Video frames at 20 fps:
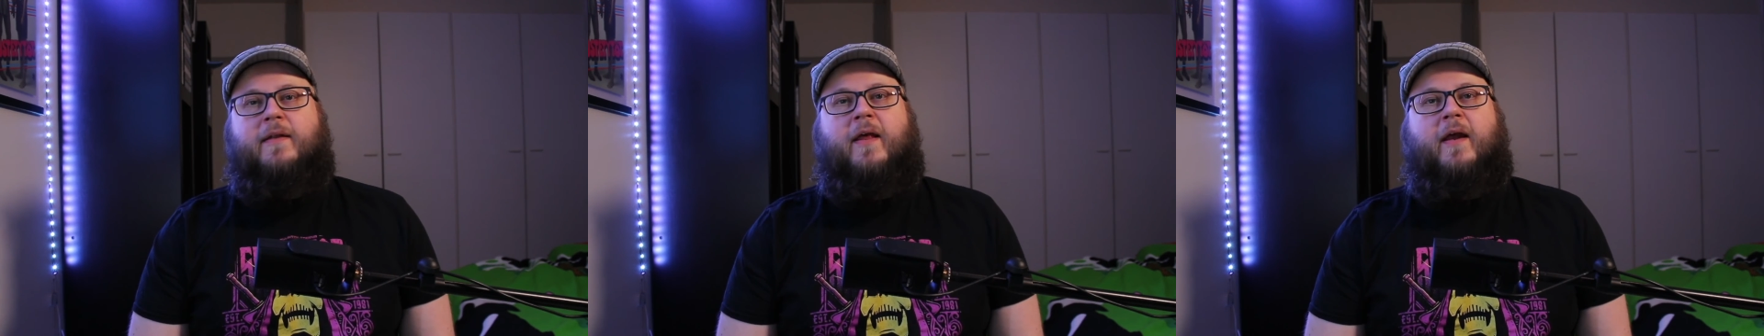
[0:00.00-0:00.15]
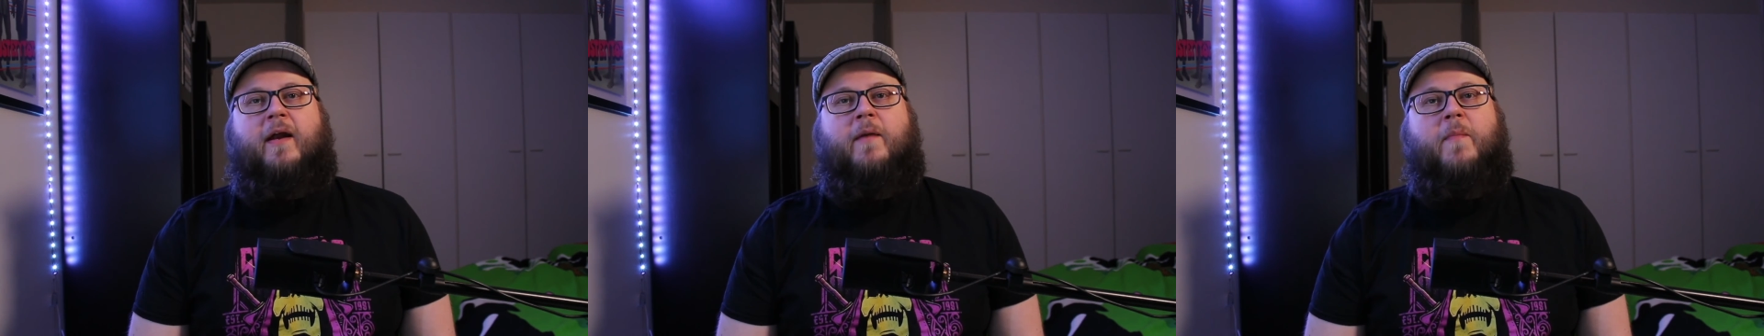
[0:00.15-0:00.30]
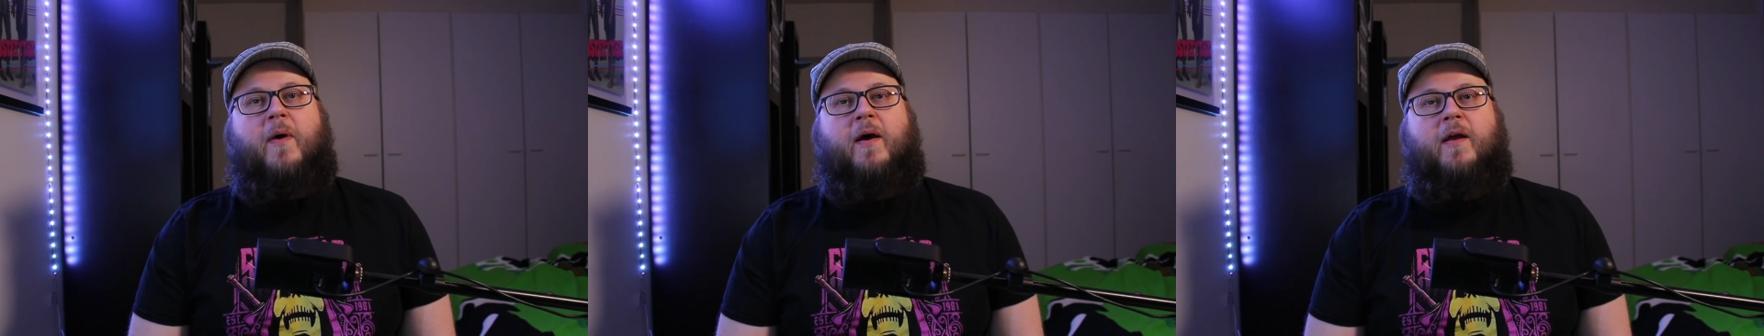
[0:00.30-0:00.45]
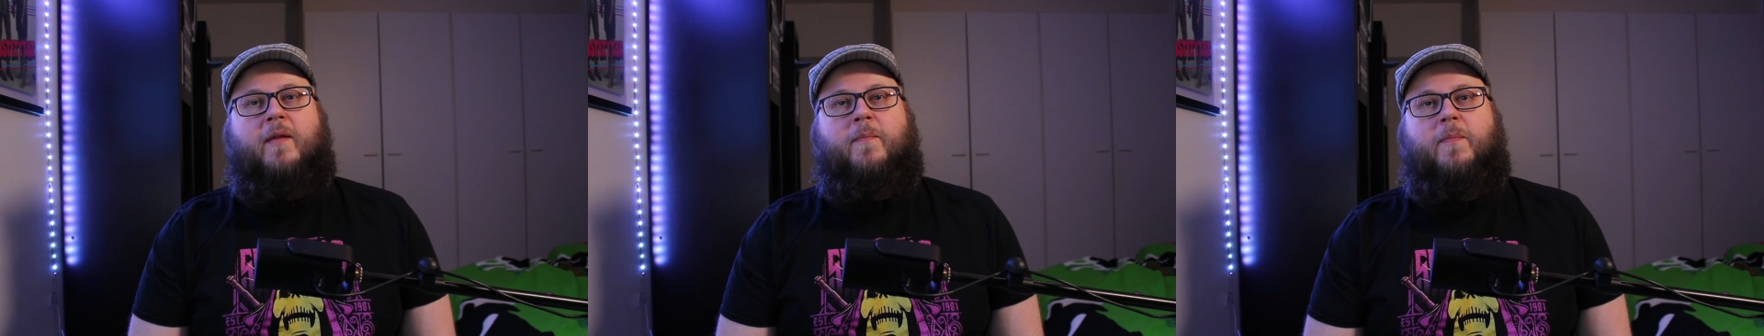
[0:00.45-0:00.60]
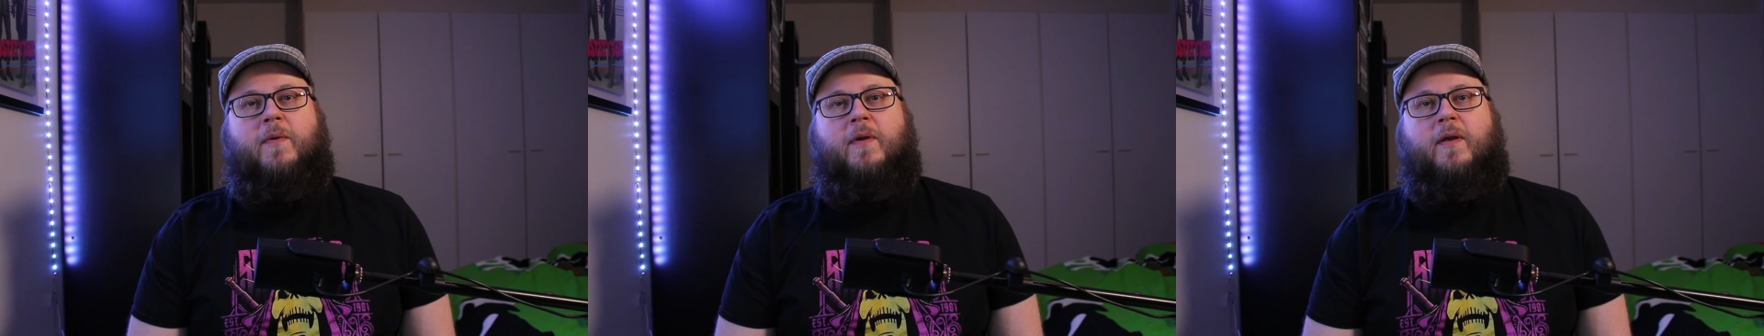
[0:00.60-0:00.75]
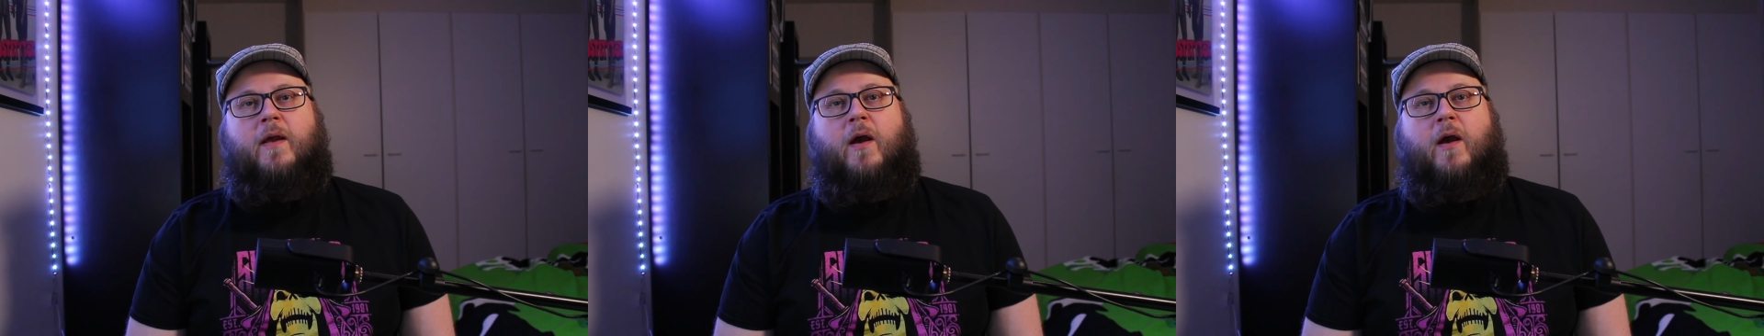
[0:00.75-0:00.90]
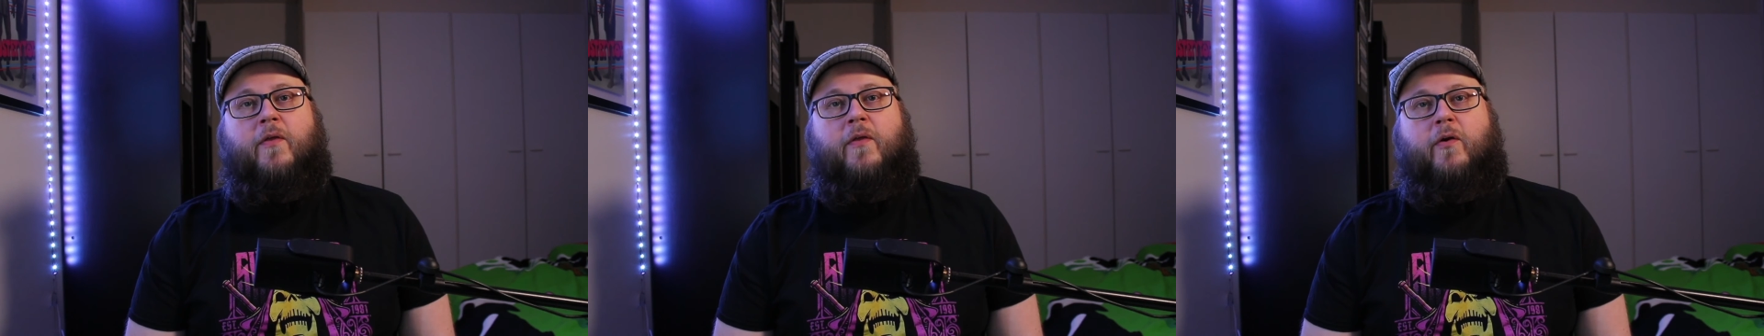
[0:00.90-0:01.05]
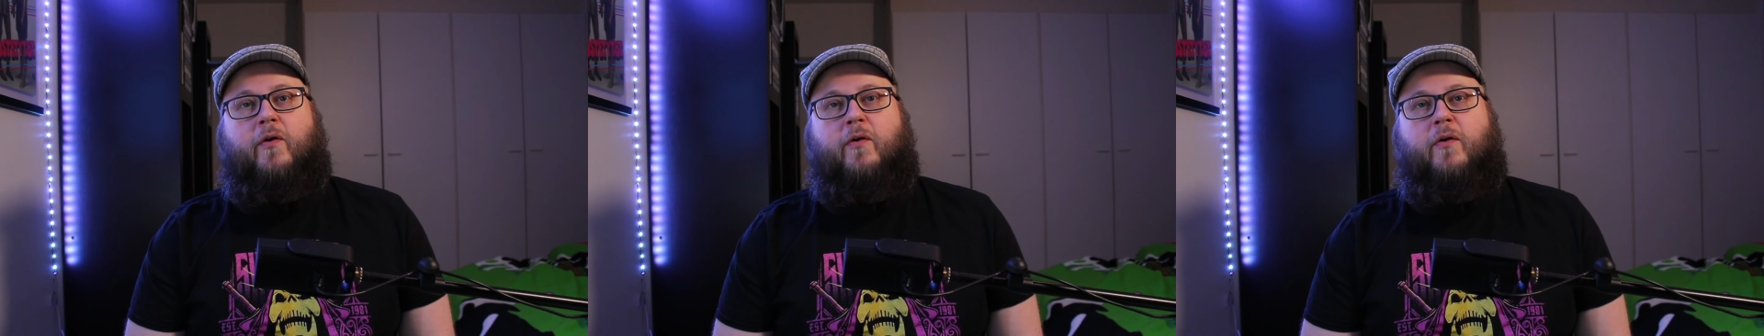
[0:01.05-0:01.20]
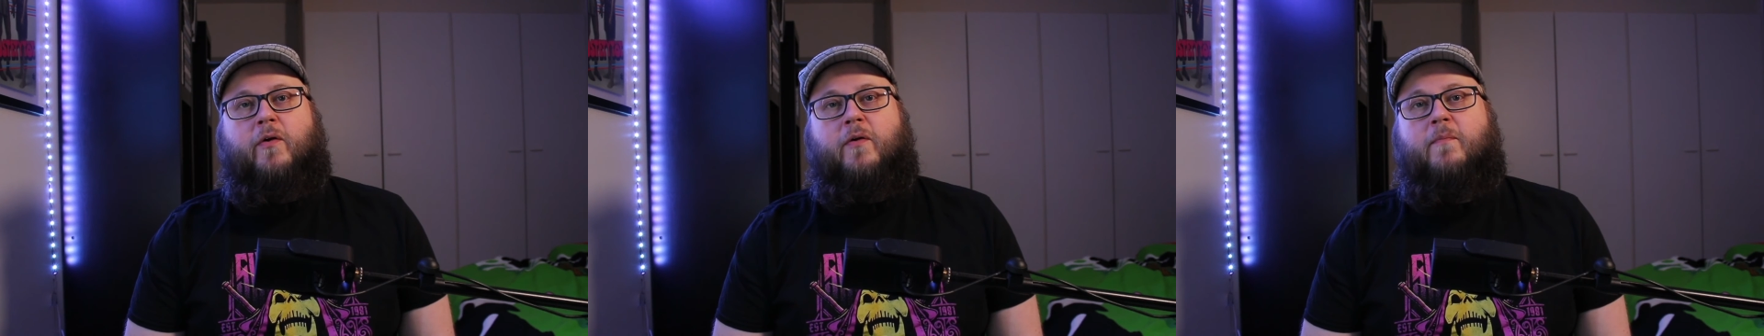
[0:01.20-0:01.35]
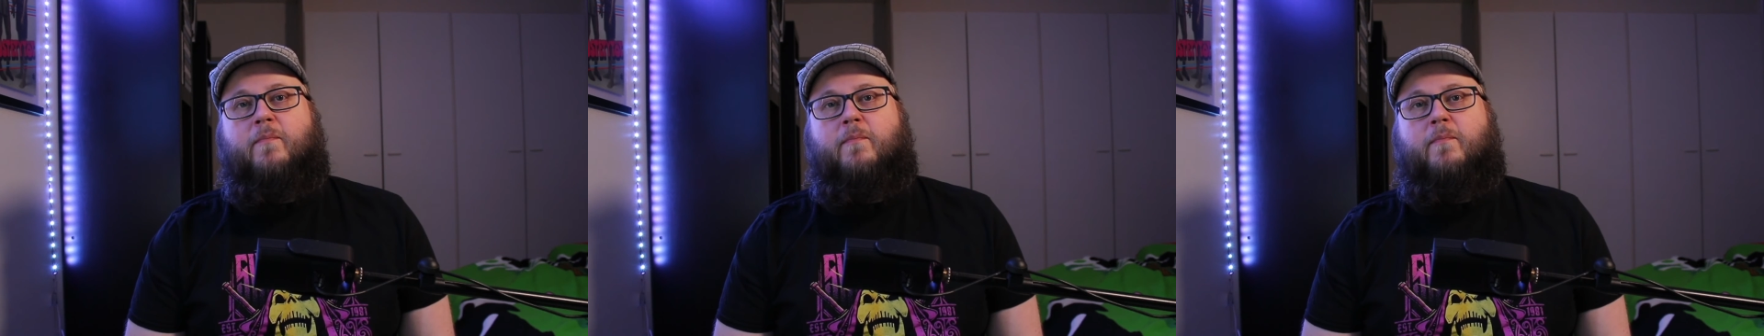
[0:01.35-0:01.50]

there might be other